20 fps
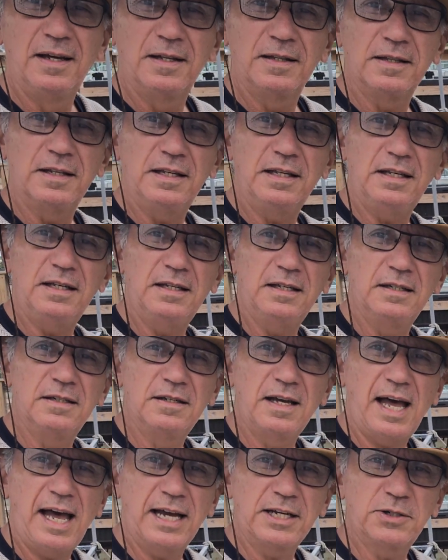The
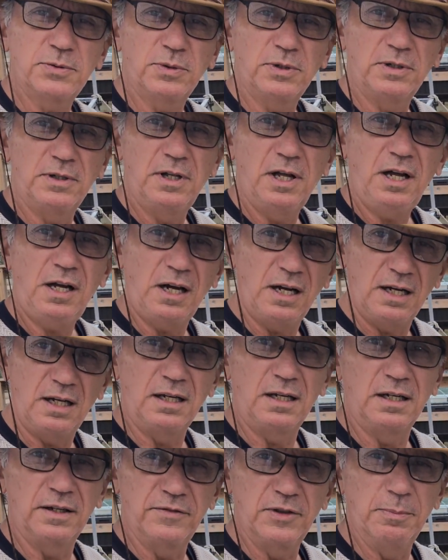actual
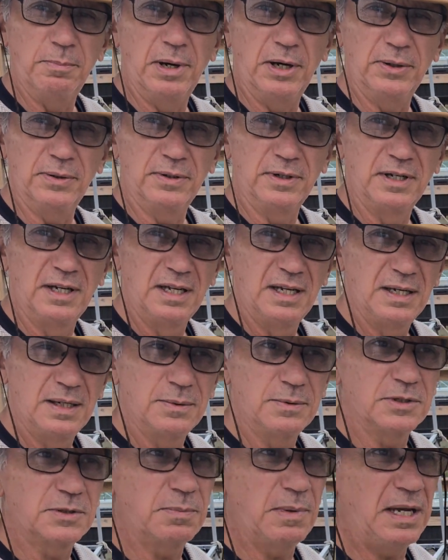hull of the boat
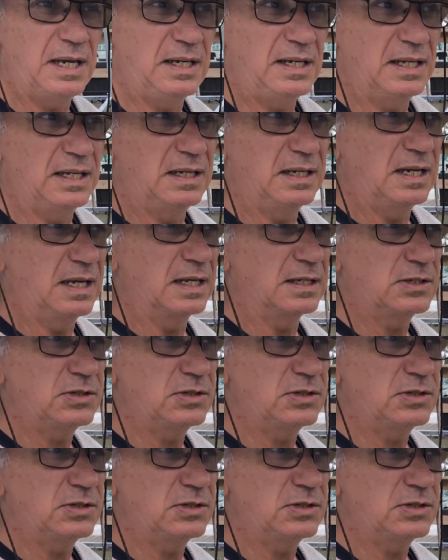was made in